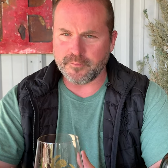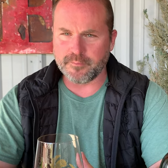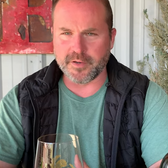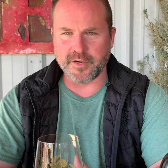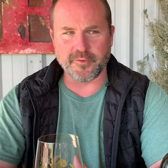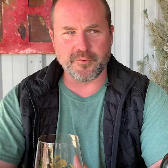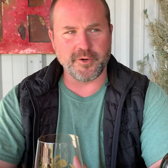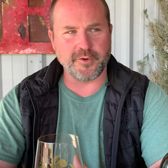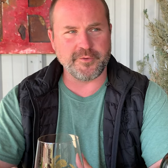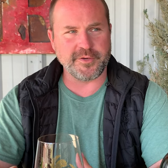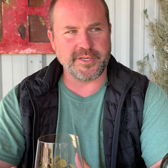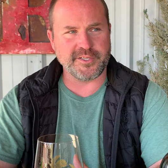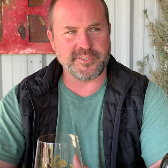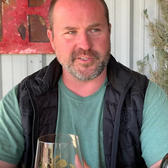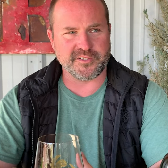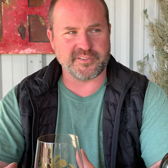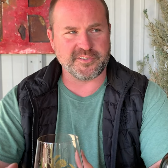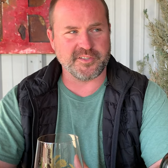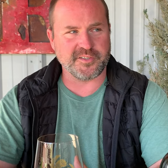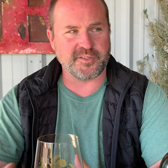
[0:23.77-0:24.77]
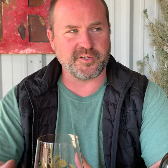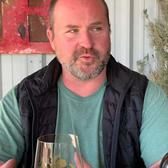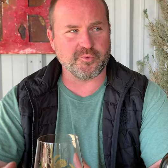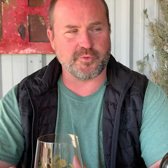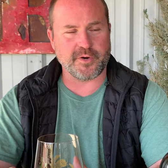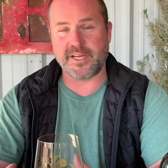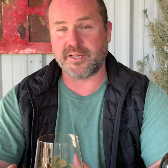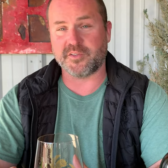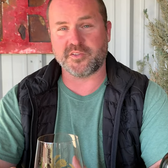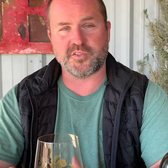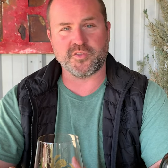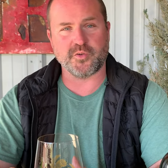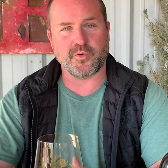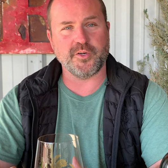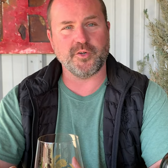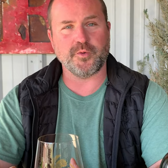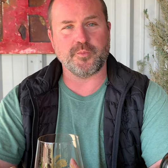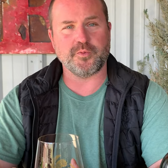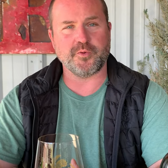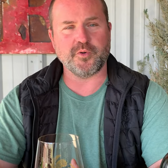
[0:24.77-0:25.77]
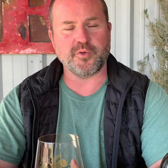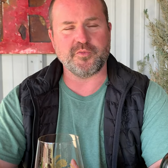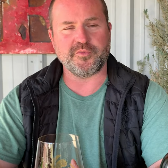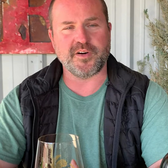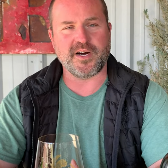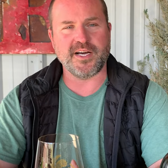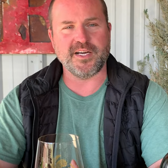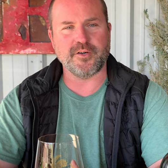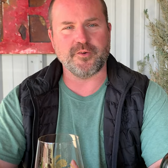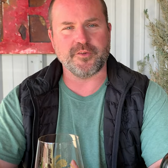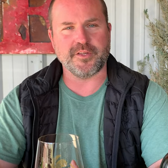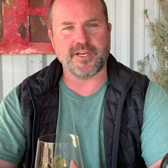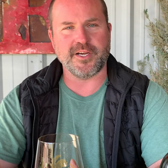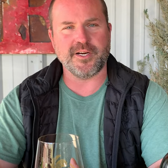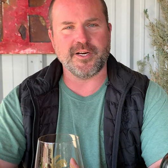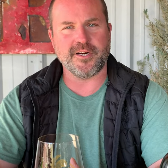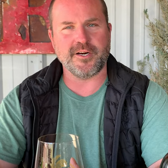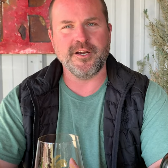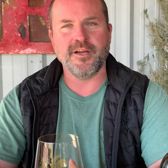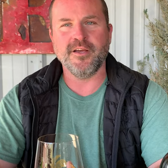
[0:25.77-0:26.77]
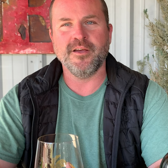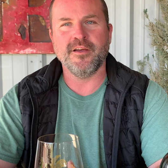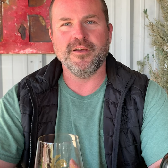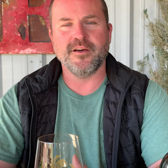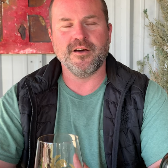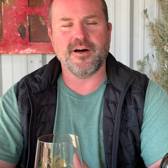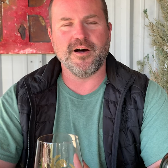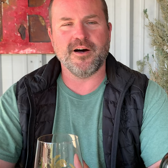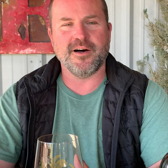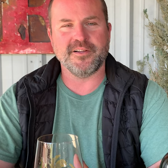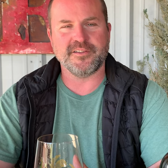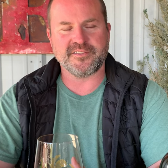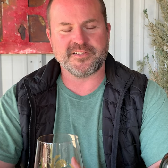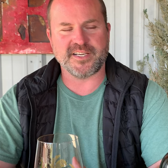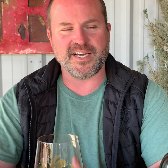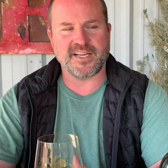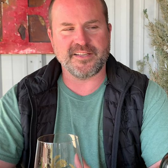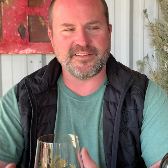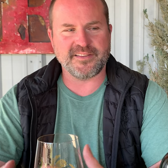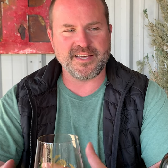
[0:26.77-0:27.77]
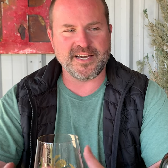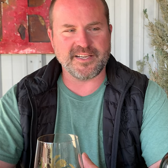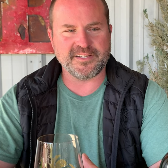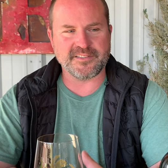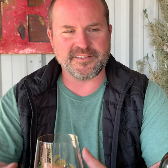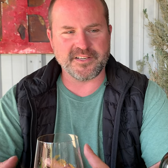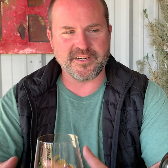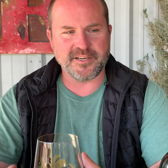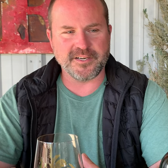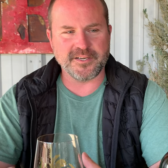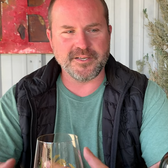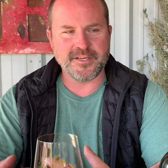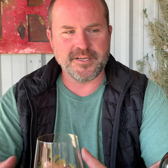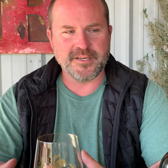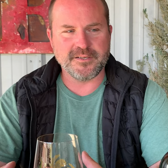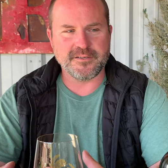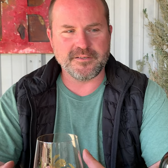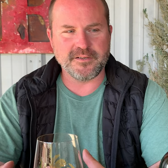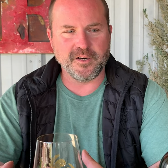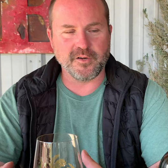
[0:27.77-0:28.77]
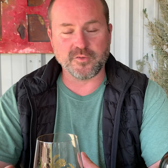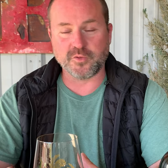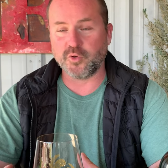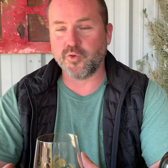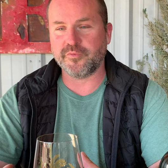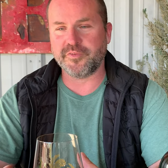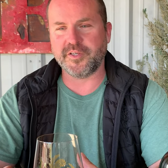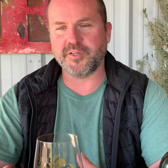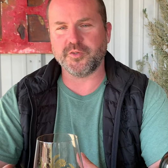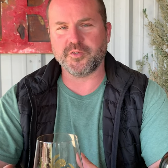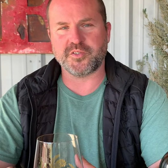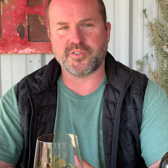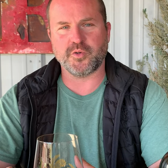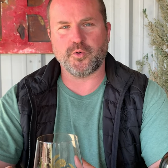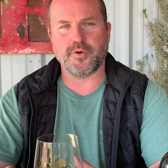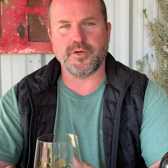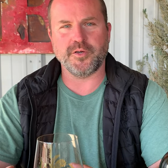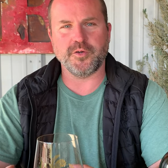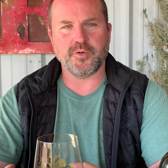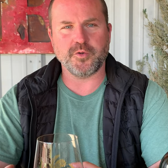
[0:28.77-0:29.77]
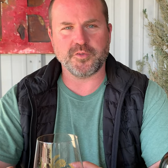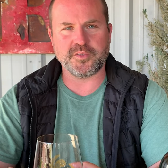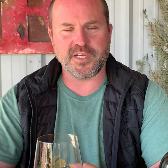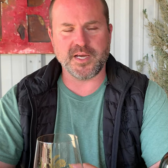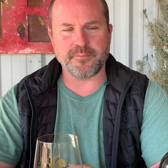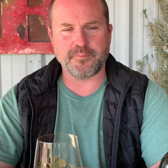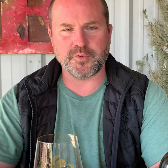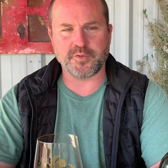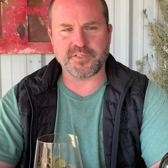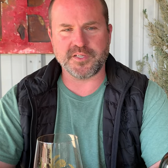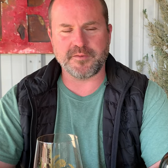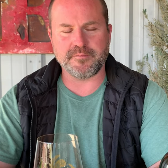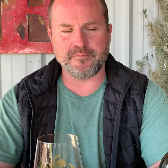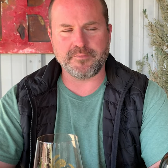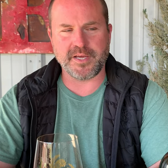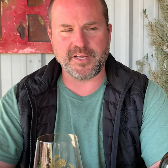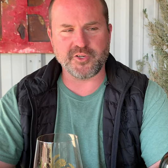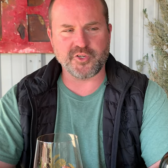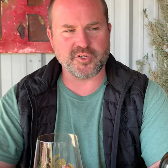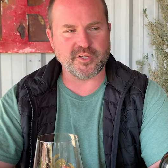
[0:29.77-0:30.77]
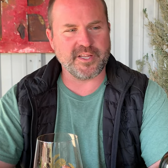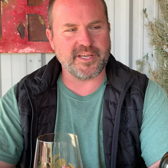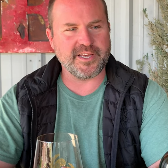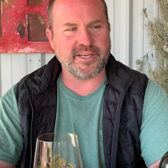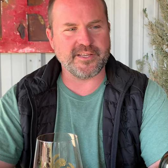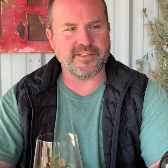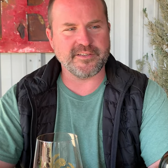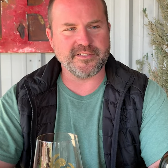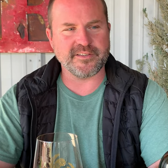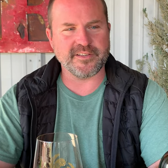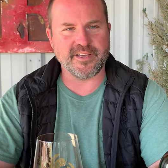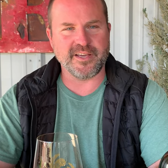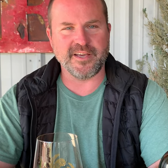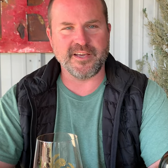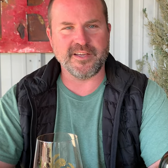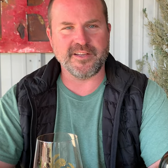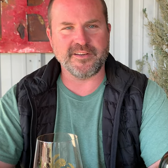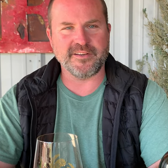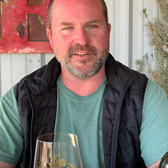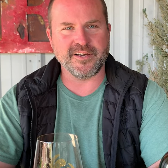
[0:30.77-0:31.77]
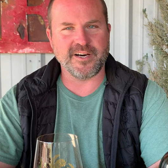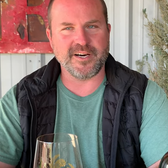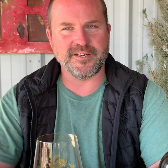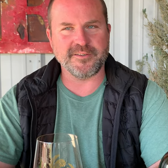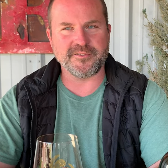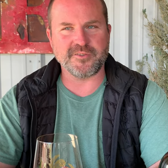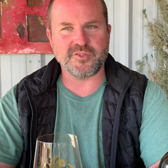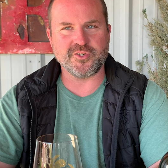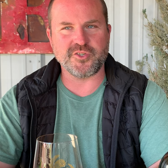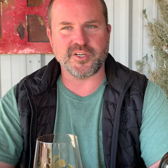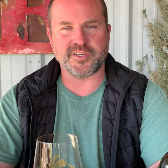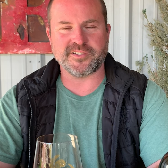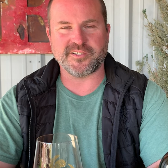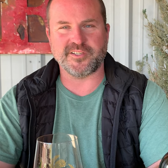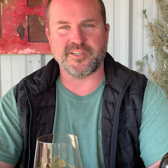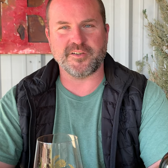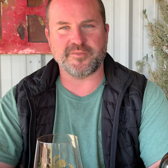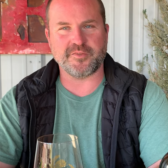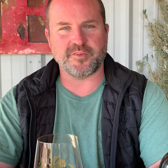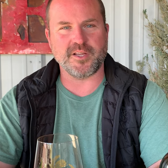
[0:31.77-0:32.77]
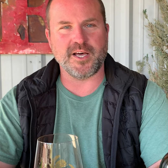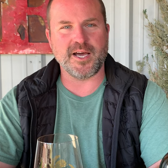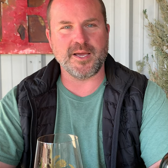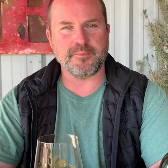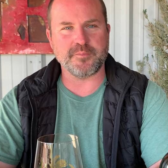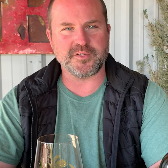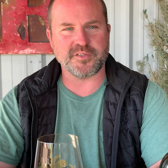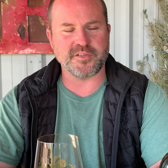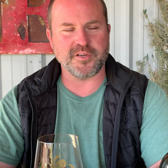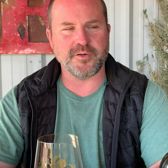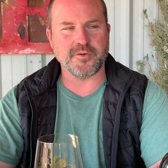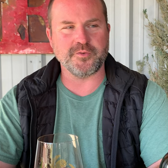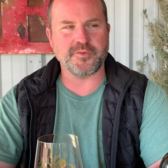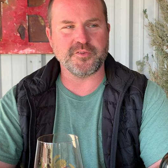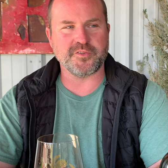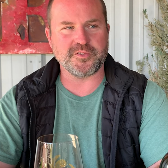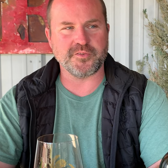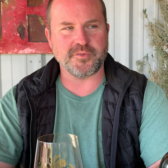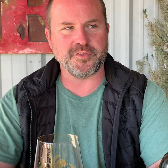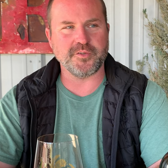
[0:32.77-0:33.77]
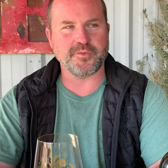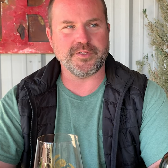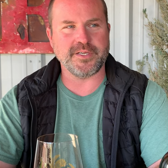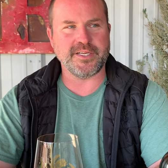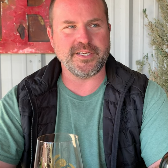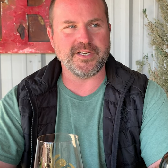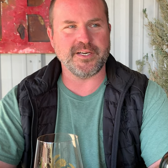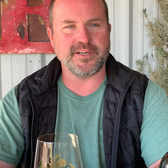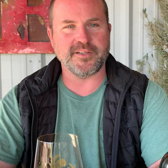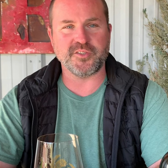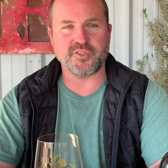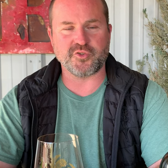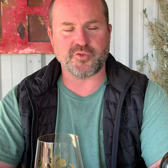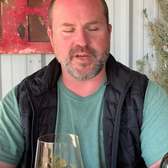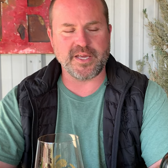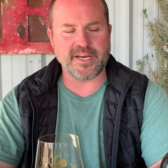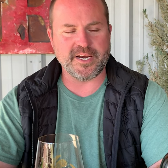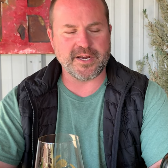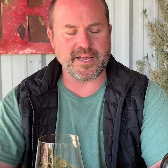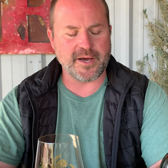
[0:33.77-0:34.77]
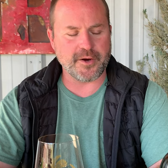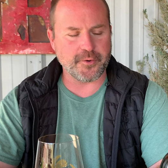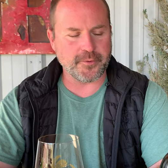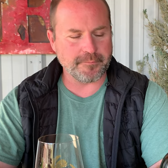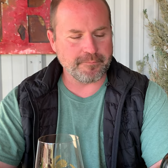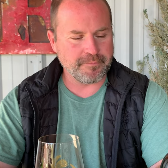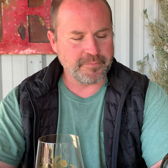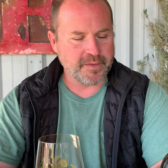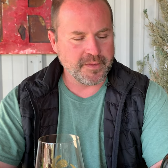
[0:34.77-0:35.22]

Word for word: but really just a great soil profile there. Uh, it's got that uh, alluvial soil, Templeton benchland, and uh, just enough limestone to really uh, drain it out.